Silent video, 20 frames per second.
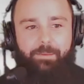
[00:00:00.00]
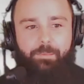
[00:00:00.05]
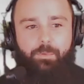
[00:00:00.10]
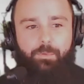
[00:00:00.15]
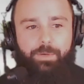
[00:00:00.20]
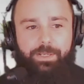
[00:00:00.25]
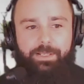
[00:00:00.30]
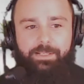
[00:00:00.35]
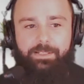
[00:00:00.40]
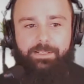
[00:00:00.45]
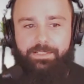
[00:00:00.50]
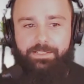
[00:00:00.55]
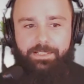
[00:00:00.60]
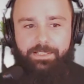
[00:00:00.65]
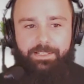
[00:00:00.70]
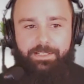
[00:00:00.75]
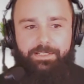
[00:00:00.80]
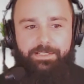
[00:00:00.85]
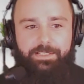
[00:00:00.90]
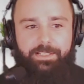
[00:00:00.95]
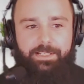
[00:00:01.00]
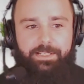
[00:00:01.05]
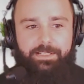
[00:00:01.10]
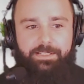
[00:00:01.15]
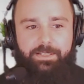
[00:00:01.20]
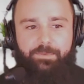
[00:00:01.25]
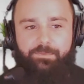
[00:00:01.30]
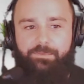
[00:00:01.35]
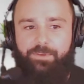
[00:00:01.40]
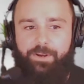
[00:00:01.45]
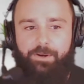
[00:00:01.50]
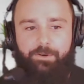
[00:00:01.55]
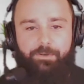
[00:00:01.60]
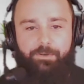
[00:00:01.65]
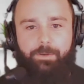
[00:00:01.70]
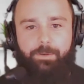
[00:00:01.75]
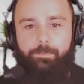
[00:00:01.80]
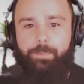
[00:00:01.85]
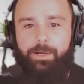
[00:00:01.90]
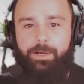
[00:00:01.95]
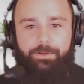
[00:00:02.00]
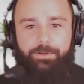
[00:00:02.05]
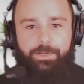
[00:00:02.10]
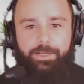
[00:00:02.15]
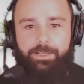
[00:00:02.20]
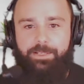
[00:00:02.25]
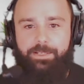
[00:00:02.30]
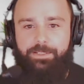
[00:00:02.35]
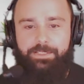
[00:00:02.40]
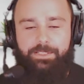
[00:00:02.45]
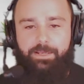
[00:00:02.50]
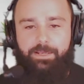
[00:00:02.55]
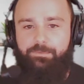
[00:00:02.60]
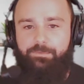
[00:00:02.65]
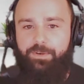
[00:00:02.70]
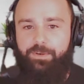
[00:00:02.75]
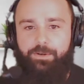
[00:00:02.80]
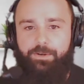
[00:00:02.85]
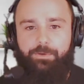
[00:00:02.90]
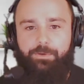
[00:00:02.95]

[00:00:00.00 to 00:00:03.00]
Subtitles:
weaknesses is I'm very rebellious. I'm very